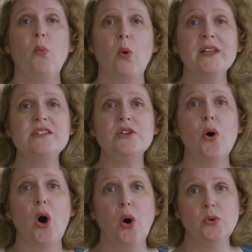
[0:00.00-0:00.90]
Once
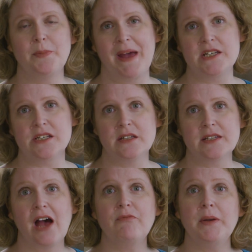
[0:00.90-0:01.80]
your old
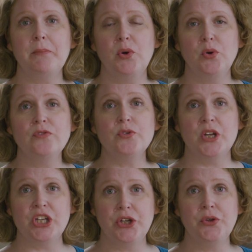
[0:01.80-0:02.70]
pensions have been moved to
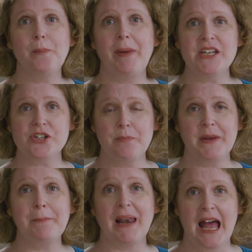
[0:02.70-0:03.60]
a new
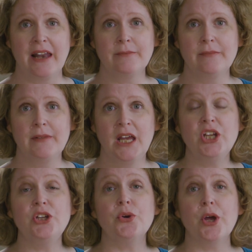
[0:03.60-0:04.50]
PensionBee plan,
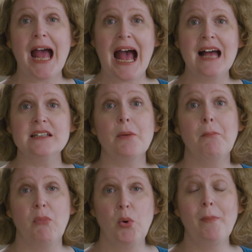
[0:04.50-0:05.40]
you can add
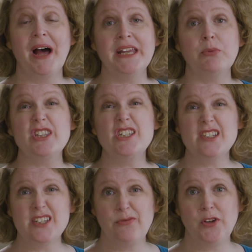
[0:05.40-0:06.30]
more money with
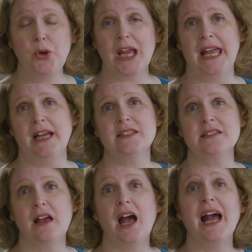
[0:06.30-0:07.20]
just a few
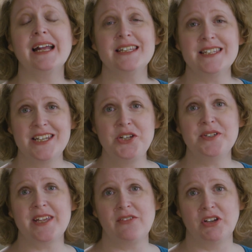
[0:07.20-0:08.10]
clicks and continue
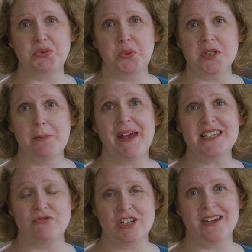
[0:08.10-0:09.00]
saving towards a
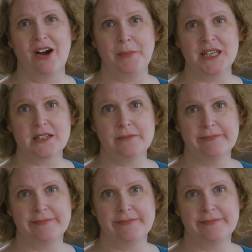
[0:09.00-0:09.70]
better retirement.